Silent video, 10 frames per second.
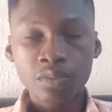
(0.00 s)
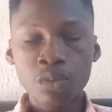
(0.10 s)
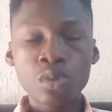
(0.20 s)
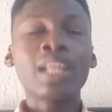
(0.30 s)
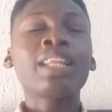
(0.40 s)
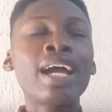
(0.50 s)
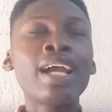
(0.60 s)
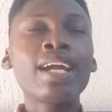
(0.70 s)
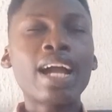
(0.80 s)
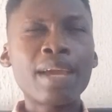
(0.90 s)

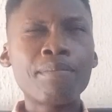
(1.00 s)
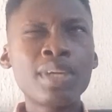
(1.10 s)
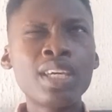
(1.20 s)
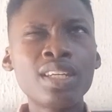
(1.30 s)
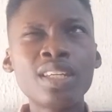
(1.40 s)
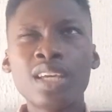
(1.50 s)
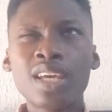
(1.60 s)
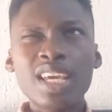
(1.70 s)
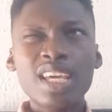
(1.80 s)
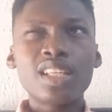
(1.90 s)
volatile, I mean
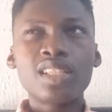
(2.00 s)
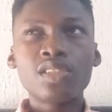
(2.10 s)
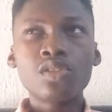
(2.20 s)
it is